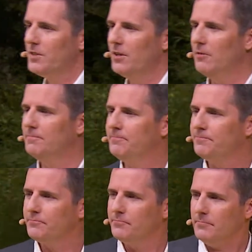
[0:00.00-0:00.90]
So
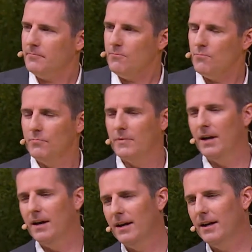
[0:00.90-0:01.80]

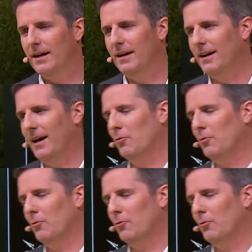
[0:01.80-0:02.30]
uh,